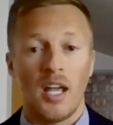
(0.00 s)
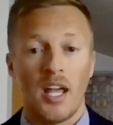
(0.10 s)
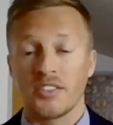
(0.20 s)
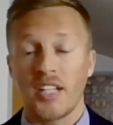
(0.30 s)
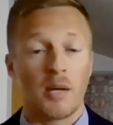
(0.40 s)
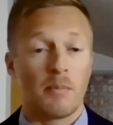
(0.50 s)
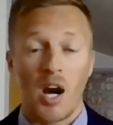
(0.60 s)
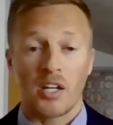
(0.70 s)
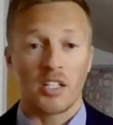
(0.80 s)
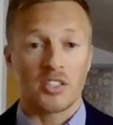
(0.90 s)
In certain
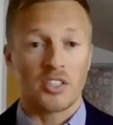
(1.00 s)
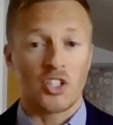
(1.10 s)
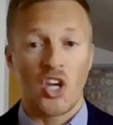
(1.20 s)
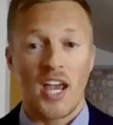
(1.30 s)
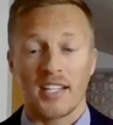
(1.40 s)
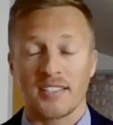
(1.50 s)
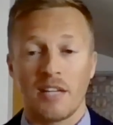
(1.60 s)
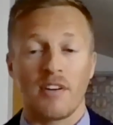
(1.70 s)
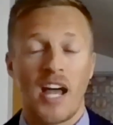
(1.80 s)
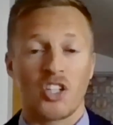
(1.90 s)
markets, the check has
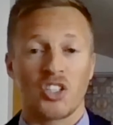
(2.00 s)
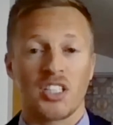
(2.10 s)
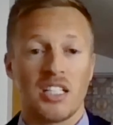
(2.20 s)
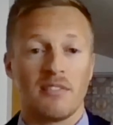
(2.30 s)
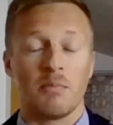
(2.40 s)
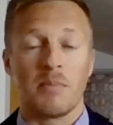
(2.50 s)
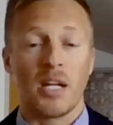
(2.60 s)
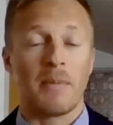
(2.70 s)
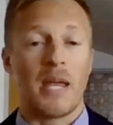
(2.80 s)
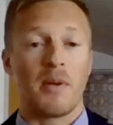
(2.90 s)
never actually even been
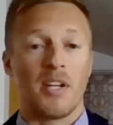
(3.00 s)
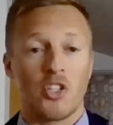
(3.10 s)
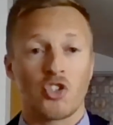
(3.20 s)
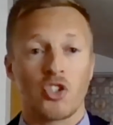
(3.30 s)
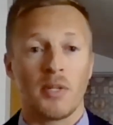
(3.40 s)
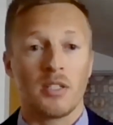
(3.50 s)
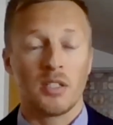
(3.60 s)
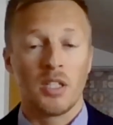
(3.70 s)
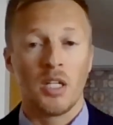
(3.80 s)
a payment instrument,